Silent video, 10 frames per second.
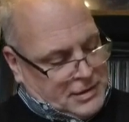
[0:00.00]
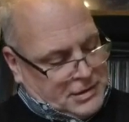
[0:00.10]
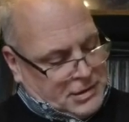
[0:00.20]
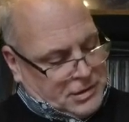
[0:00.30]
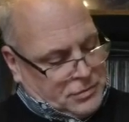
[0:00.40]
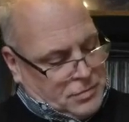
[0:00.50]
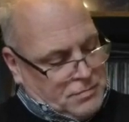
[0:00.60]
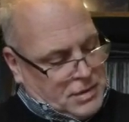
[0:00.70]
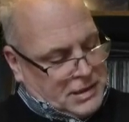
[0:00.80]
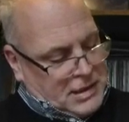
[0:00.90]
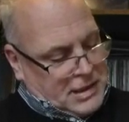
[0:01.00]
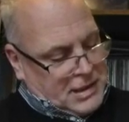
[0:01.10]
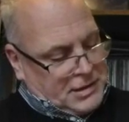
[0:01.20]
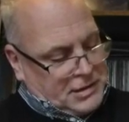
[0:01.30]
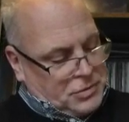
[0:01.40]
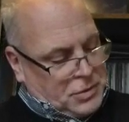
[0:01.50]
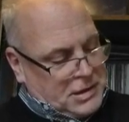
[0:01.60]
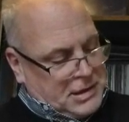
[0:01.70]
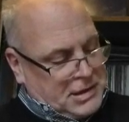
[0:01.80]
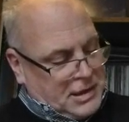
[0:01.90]
until Monday the
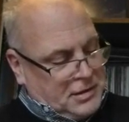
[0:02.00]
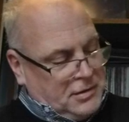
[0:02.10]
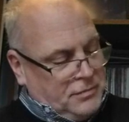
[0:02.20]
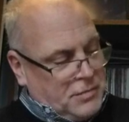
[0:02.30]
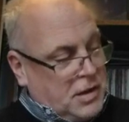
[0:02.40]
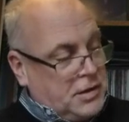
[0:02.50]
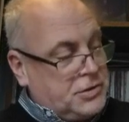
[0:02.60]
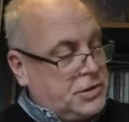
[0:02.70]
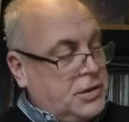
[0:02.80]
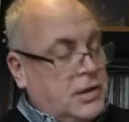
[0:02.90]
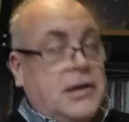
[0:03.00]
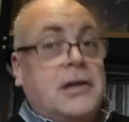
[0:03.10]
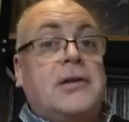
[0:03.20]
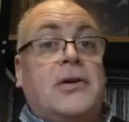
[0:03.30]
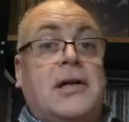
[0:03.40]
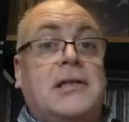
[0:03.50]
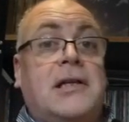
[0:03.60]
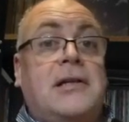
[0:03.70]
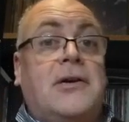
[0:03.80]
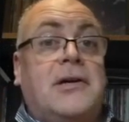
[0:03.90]
22nd of March
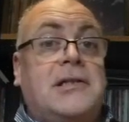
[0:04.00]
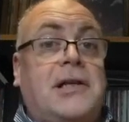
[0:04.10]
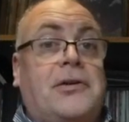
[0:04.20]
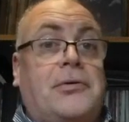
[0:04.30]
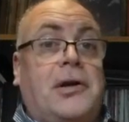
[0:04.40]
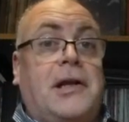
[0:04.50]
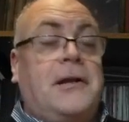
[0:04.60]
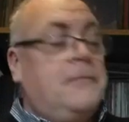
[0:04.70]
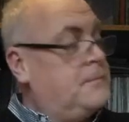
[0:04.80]
1993.